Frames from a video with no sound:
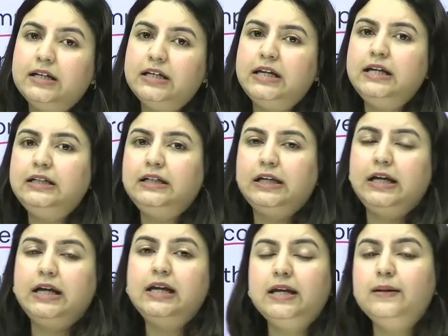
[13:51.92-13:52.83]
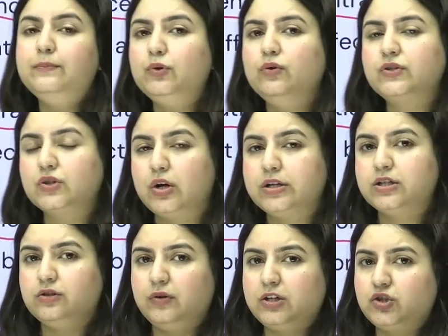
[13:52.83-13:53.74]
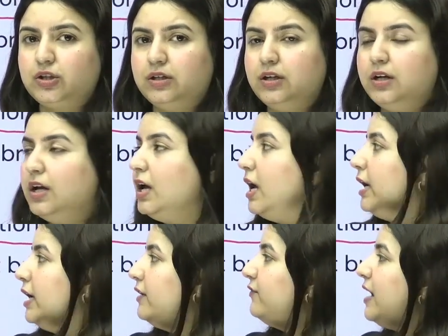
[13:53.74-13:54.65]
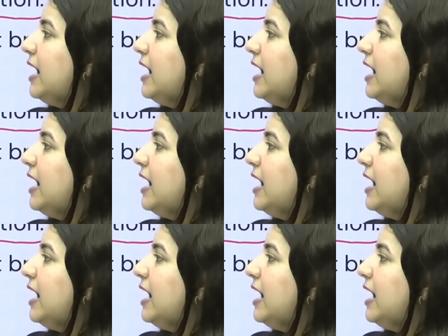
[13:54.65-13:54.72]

green tea improves concentration. If I